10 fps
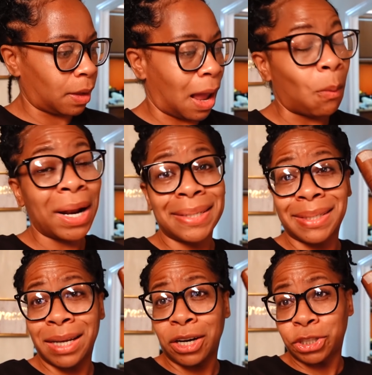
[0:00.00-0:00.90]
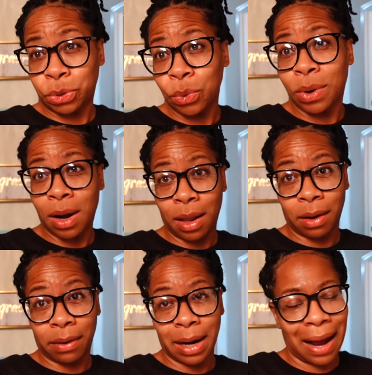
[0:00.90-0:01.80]
I wanted to see the true
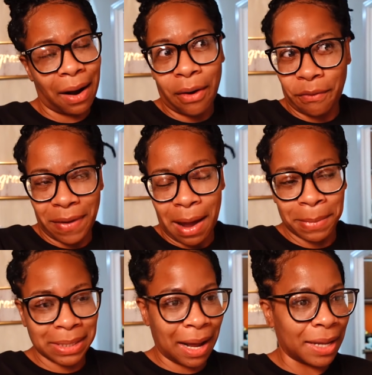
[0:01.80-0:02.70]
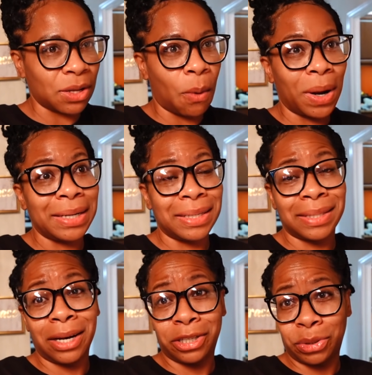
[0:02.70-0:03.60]
color. I got it off of Amazon. So I wanted to
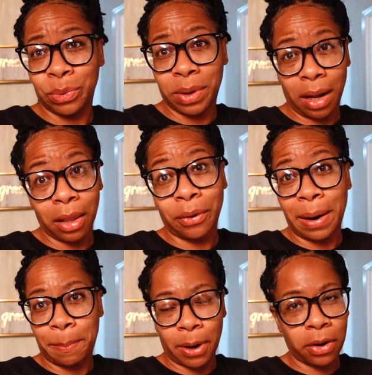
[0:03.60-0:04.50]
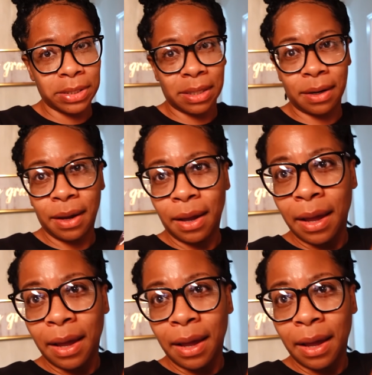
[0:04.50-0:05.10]
see the true color in person.